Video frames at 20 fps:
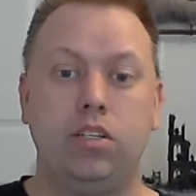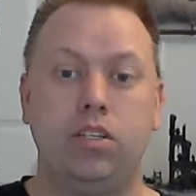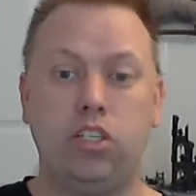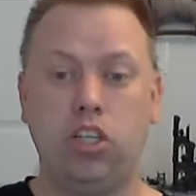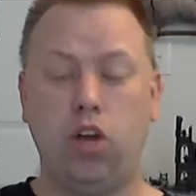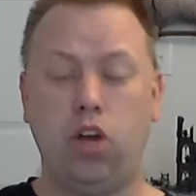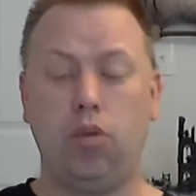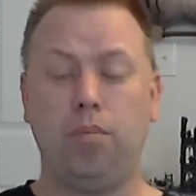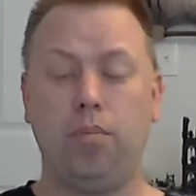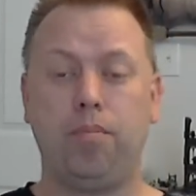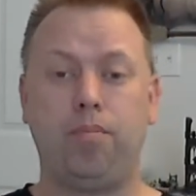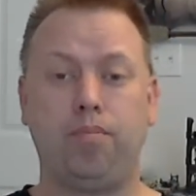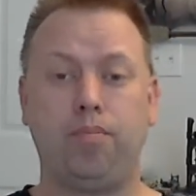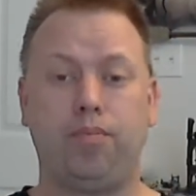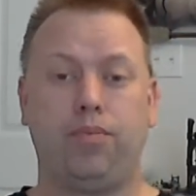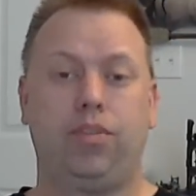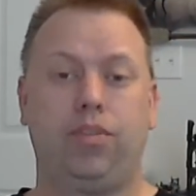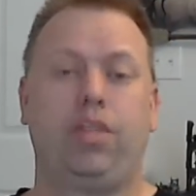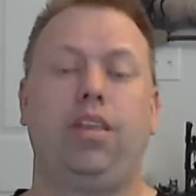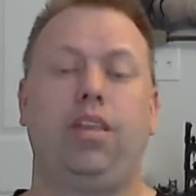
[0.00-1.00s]
So,
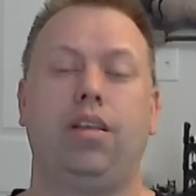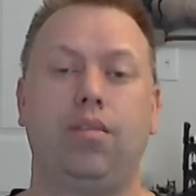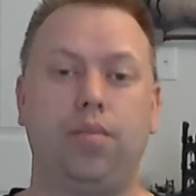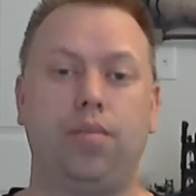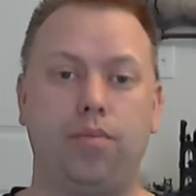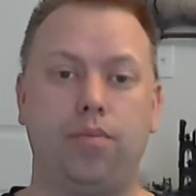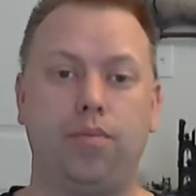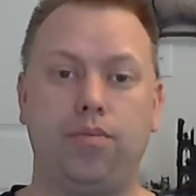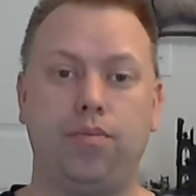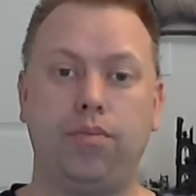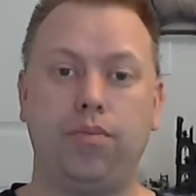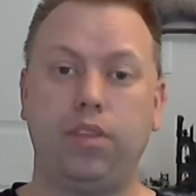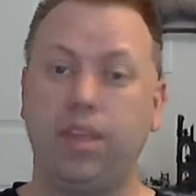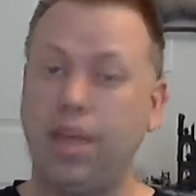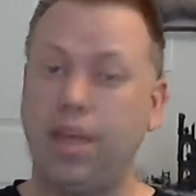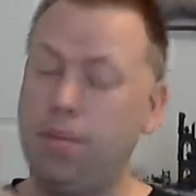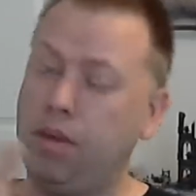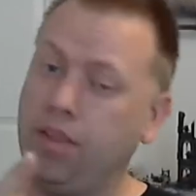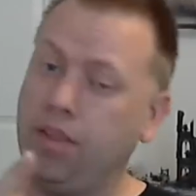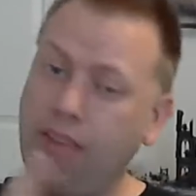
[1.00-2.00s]

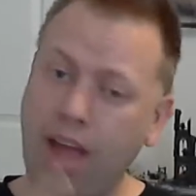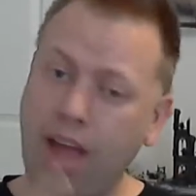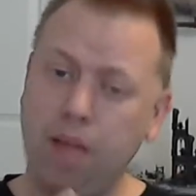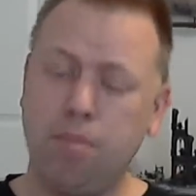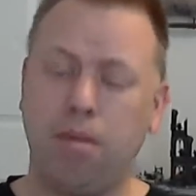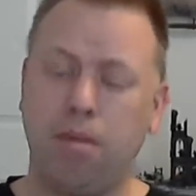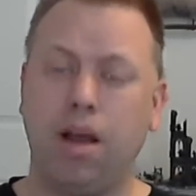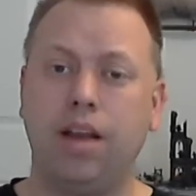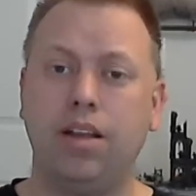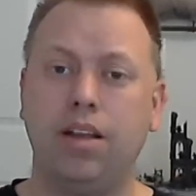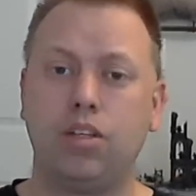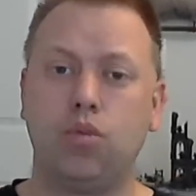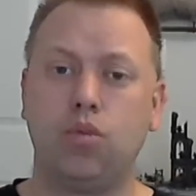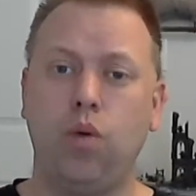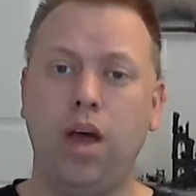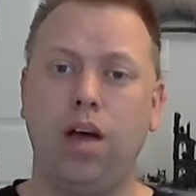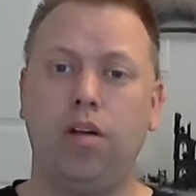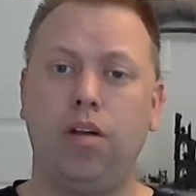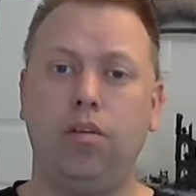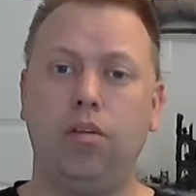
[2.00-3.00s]
keeping that in mind as
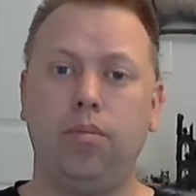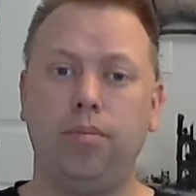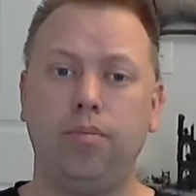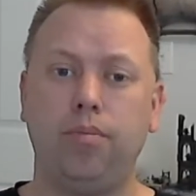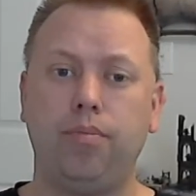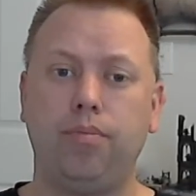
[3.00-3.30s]
well,